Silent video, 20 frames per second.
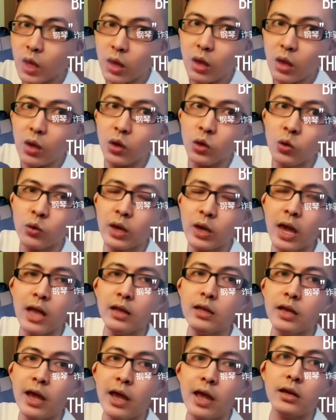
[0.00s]
you
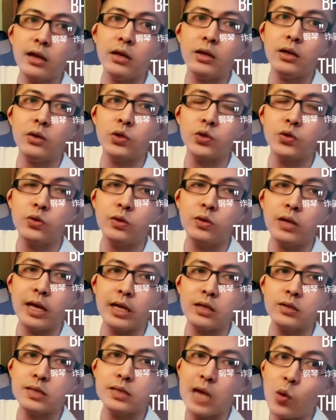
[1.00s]
can get also
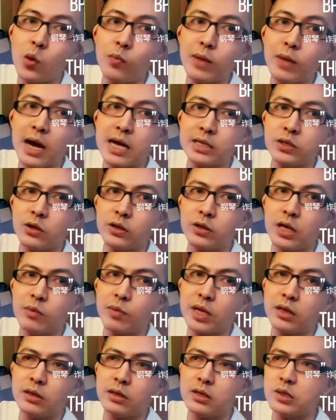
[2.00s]
like sound bars and all that,
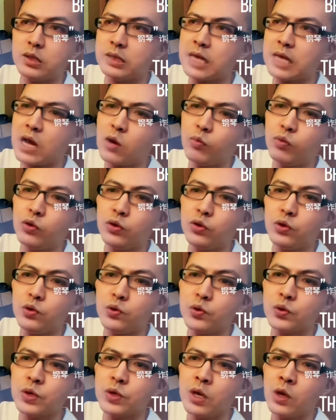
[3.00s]
but the sound
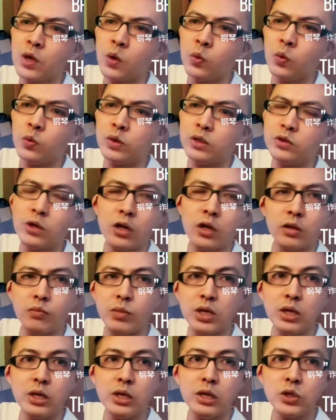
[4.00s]
produced will not
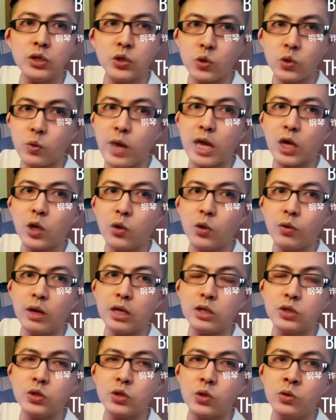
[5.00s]
be so
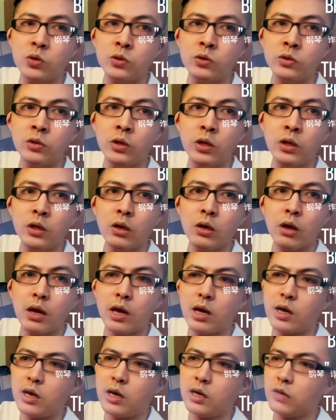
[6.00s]
accurate. So
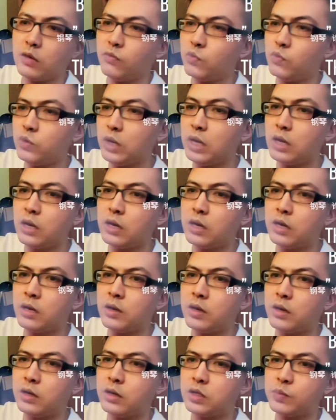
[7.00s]
if you need
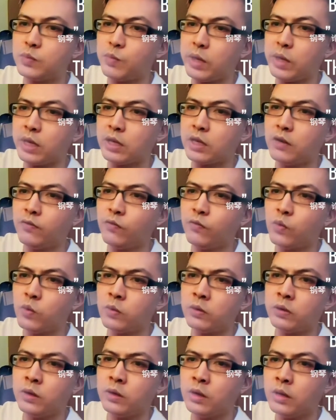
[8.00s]
a speaker
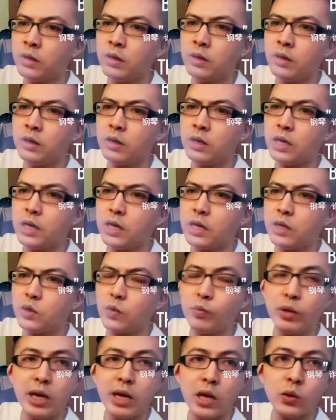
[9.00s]
for
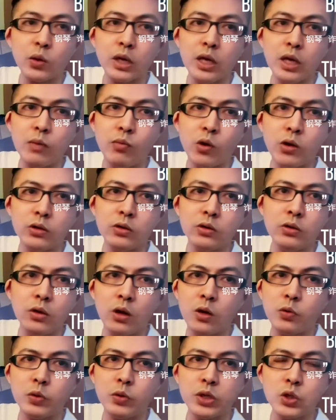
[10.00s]
your piano keyboard,
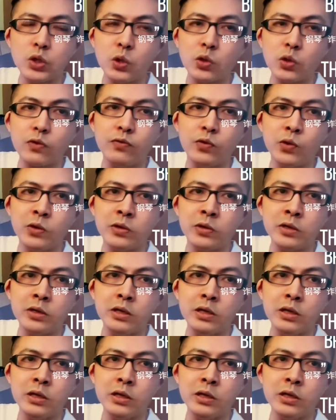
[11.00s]
always look for